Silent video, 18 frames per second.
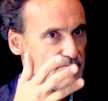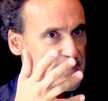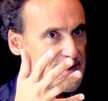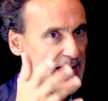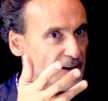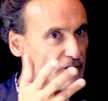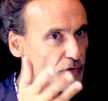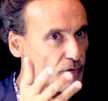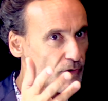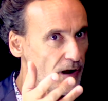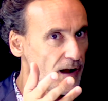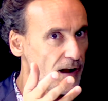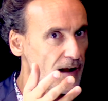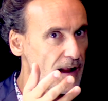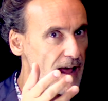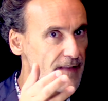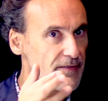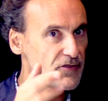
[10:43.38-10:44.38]

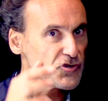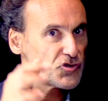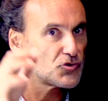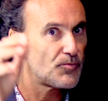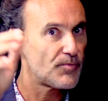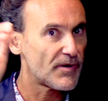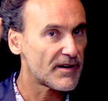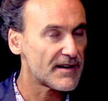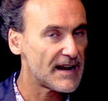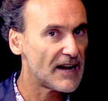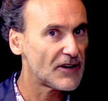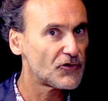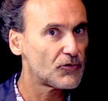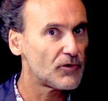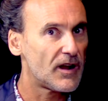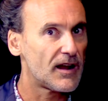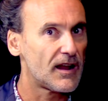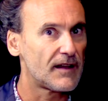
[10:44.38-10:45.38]
natural and
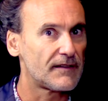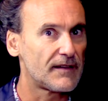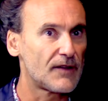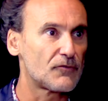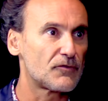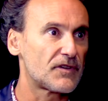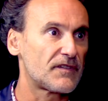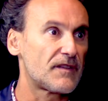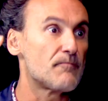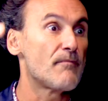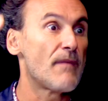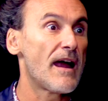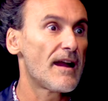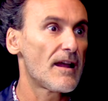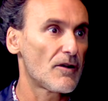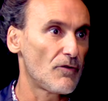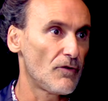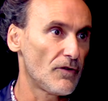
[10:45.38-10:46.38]
supernatural, and that were the
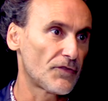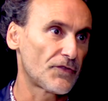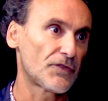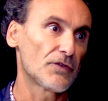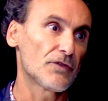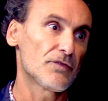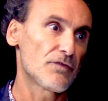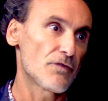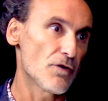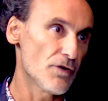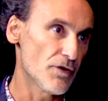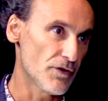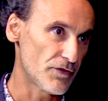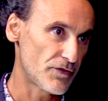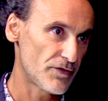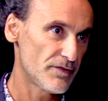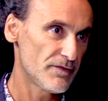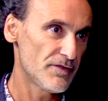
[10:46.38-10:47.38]
miracles of
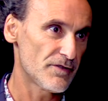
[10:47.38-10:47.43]
God.